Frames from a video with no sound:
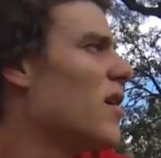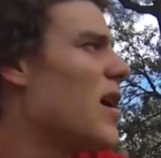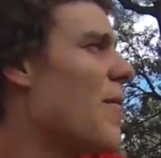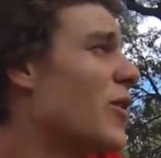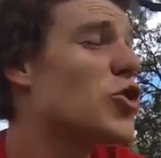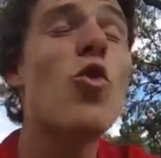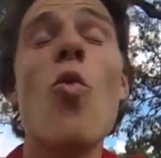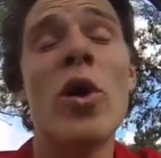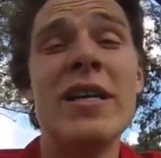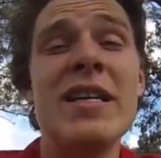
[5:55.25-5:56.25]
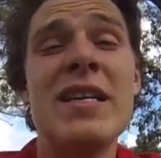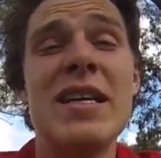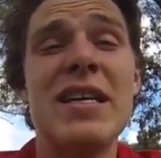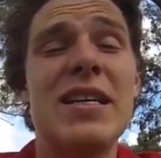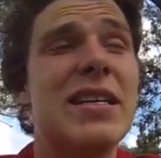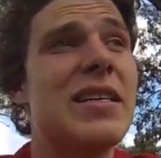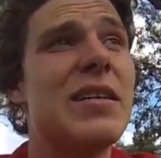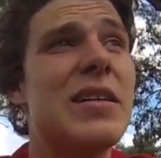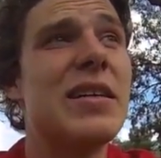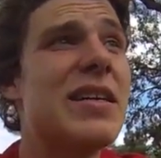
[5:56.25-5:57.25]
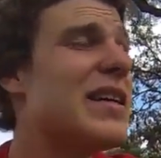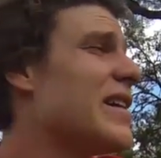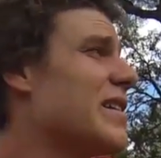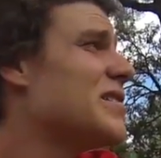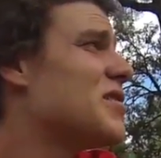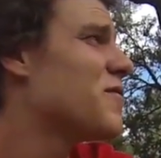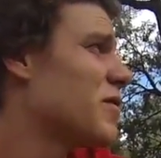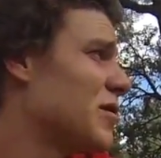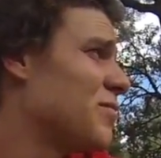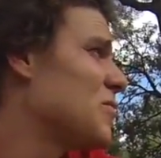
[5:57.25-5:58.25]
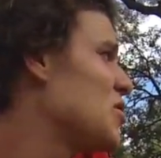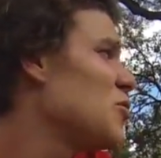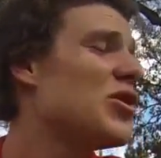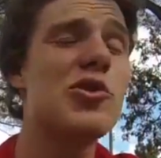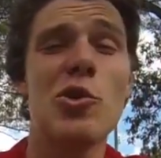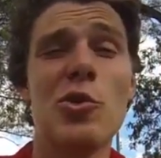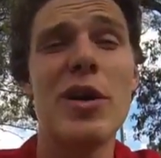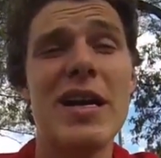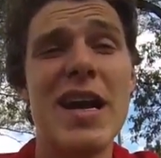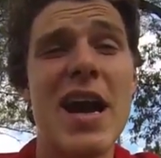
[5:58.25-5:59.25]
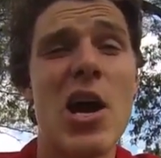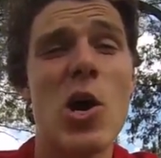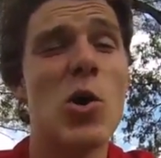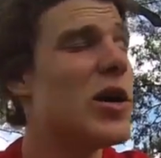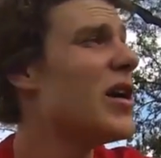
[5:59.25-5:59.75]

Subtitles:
about 20 kids from 2 years old right now